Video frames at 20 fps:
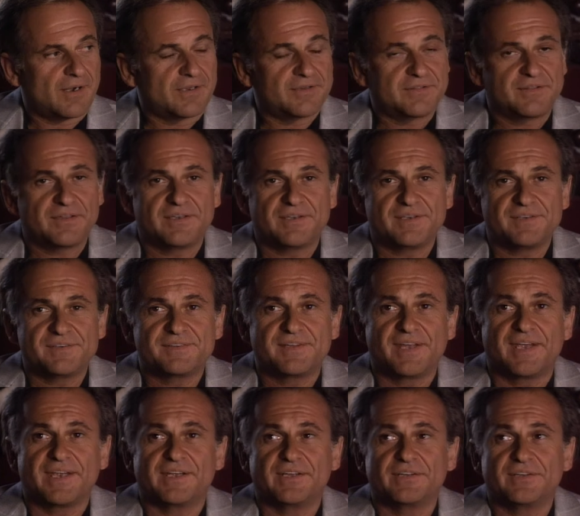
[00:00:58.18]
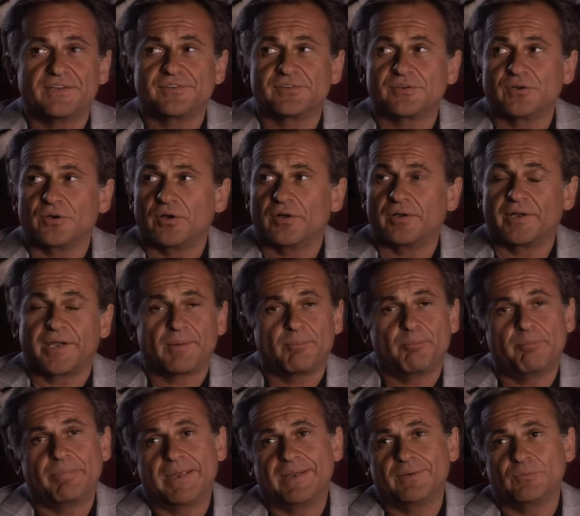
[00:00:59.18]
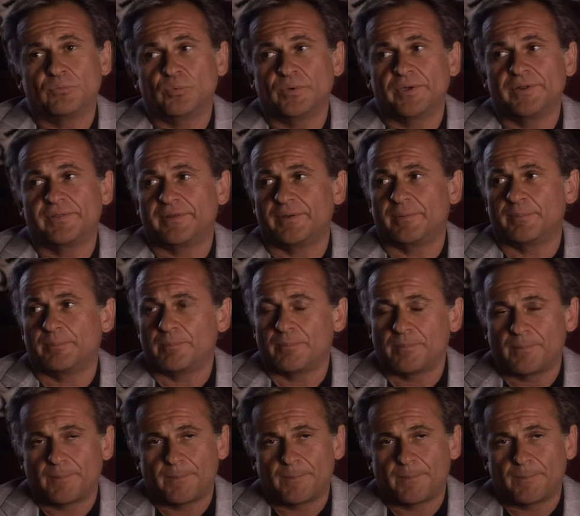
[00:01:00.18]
And I think he's taken this girl and Benton with him.